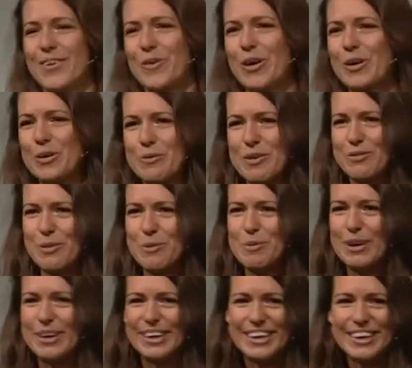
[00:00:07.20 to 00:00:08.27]
Welcome,
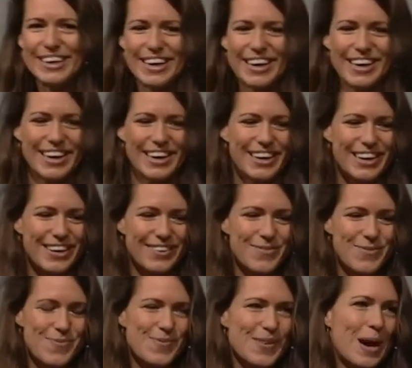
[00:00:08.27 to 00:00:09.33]
everybody. Uh,
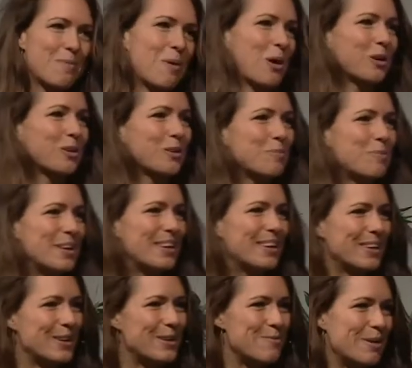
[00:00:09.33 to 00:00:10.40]
I'm honored to be
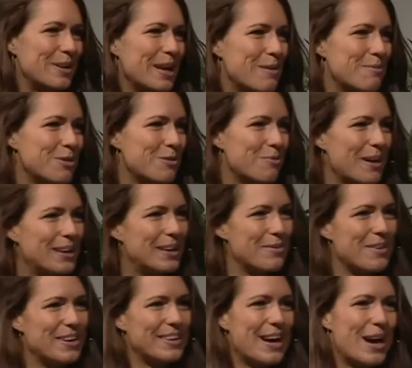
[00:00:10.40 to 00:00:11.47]
here. My name is Maayke
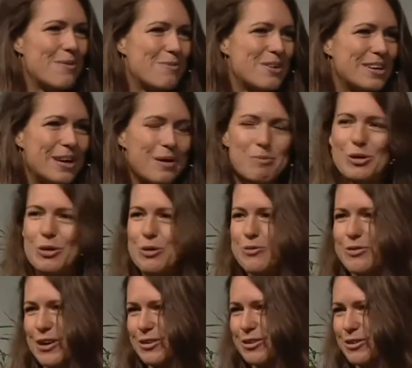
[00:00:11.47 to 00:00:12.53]
Meidame, and I'm co
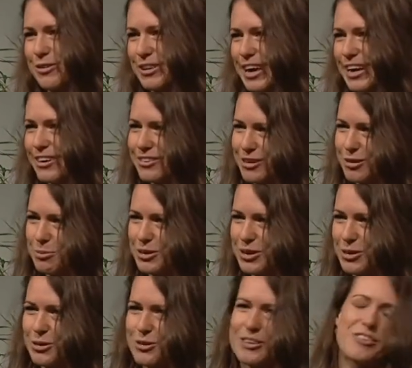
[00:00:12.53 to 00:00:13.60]
founder of the Excess
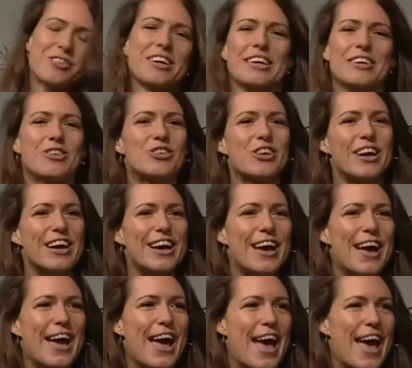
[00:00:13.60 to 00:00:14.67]
Materials Exchange.
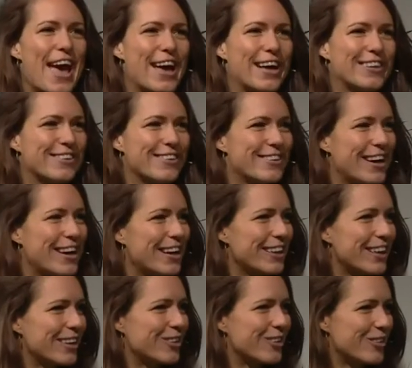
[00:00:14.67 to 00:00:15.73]
And today I'd
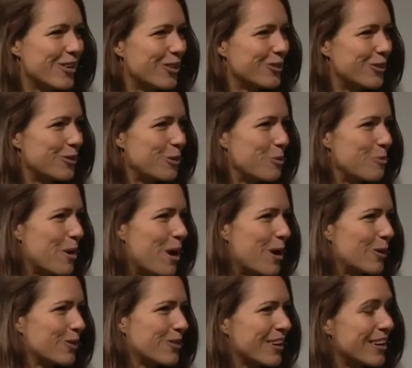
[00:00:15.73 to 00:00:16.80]
like to talk to you
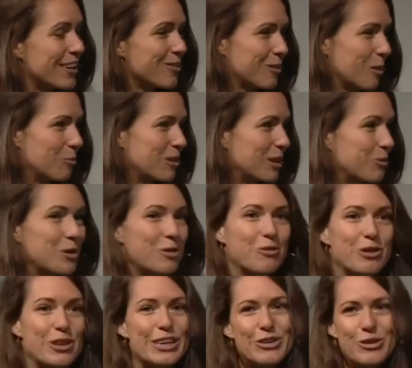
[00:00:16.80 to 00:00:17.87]
about something we've
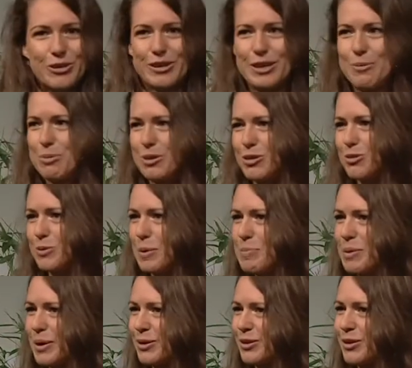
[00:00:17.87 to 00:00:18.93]
literally been
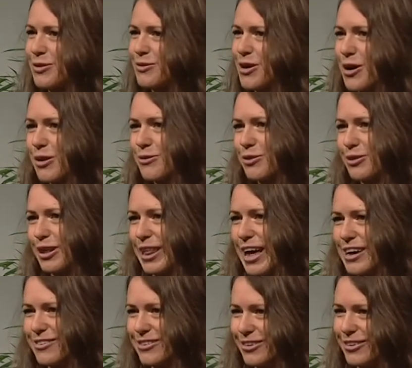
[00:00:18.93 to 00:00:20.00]
sweeping under the rug for the
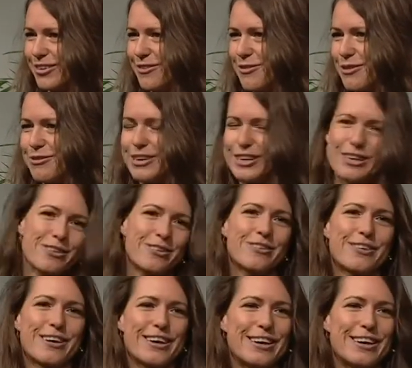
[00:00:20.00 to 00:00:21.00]
last 150 years.